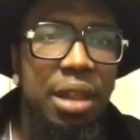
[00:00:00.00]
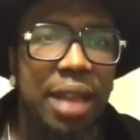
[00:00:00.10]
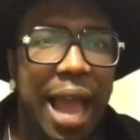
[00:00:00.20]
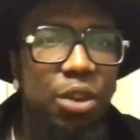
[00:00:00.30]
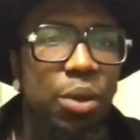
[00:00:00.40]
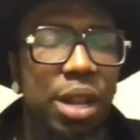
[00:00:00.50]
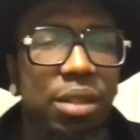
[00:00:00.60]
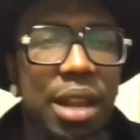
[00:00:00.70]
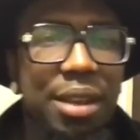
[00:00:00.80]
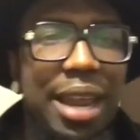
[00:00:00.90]
this guy doing
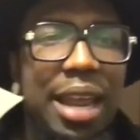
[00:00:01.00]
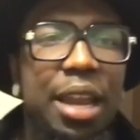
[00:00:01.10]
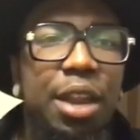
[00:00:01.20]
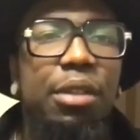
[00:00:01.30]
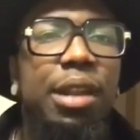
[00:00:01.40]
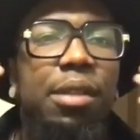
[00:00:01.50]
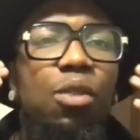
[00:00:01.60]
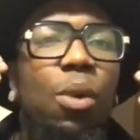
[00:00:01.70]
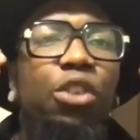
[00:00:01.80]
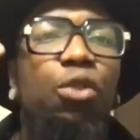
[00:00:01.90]
this and that, and this
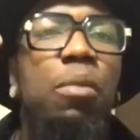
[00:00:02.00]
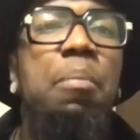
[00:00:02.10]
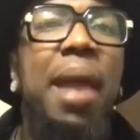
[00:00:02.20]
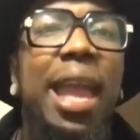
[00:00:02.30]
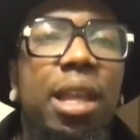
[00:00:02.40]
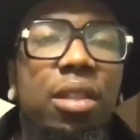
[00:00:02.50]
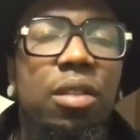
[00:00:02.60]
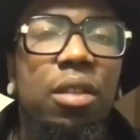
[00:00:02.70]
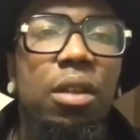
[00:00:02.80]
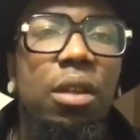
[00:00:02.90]
is what you
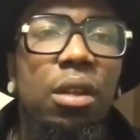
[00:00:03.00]
base